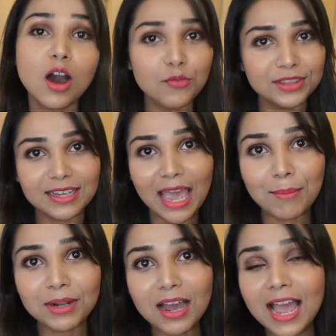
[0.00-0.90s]
with the
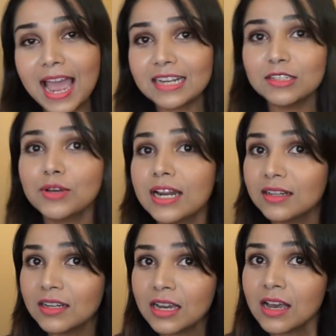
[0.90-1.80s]
camera, and you
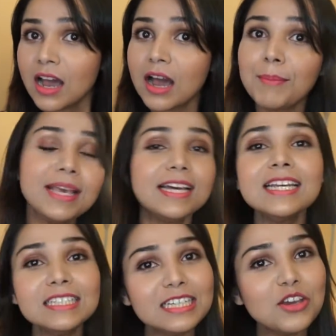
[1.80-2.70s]
can by
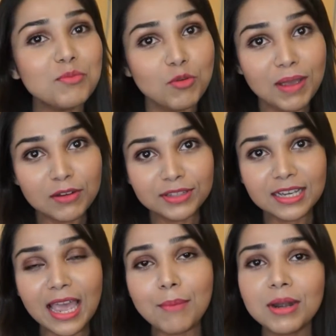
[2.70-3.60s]
connecting your mobile with the
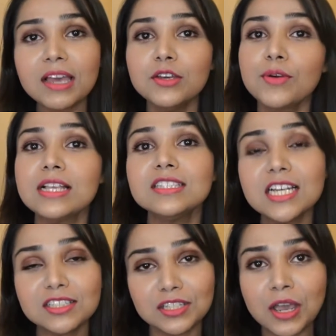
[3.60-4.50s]
camera you can
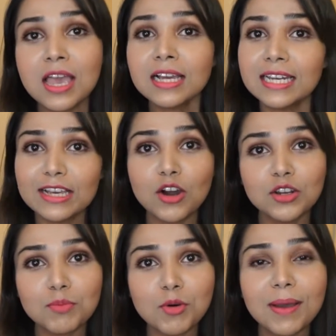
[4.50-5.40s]
just click on
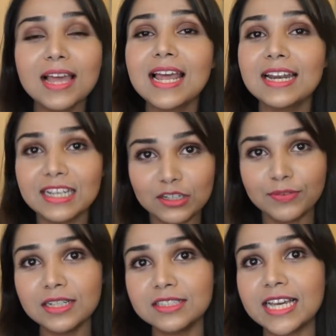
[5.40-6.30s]
your mobile and it
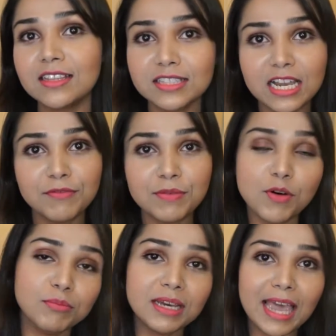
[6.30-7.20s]
will take the selfie
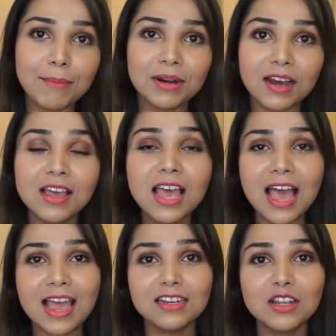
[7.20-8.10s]
from the camera
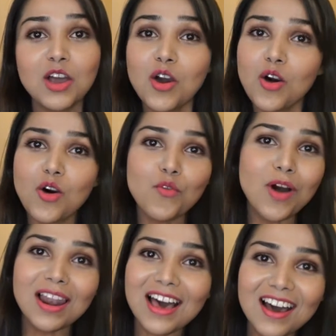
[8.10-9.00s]
and oh
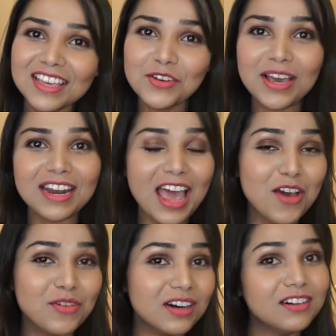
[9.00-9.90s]
voila, you can
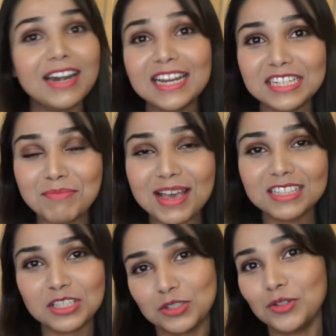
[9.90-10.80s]
have a great
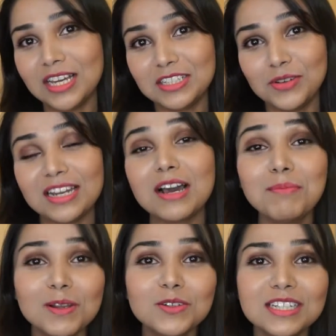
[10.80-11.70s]
image so that you can
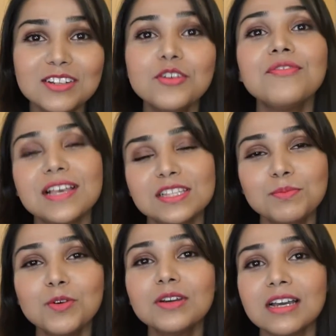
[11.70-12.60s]
upload in your
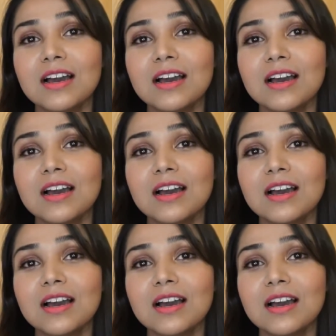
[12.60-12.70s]
Facebook,